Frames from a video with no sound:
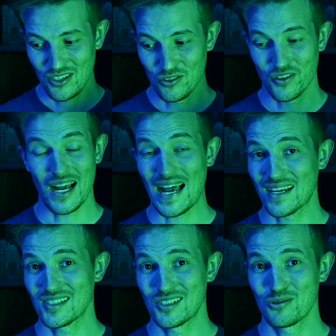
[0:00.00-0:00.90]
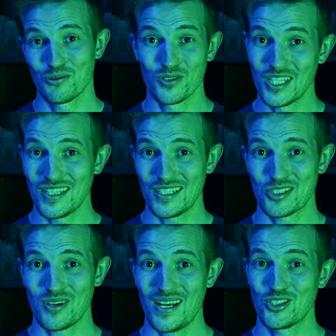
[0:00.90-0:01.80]
you've got access to a really nice
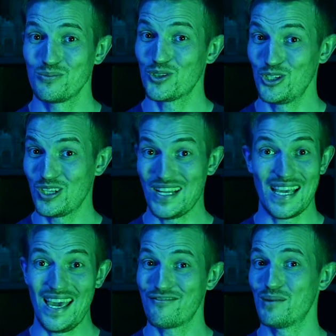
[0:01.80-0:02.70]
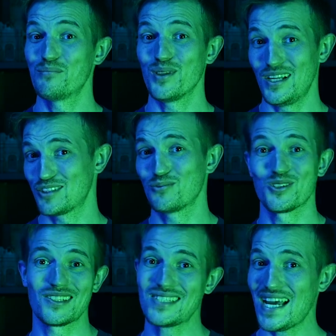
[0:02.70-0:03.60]
stratagem where you can give them
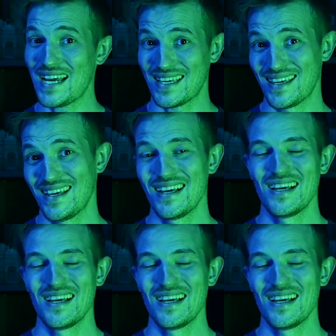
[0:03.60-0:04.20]
+1 attack.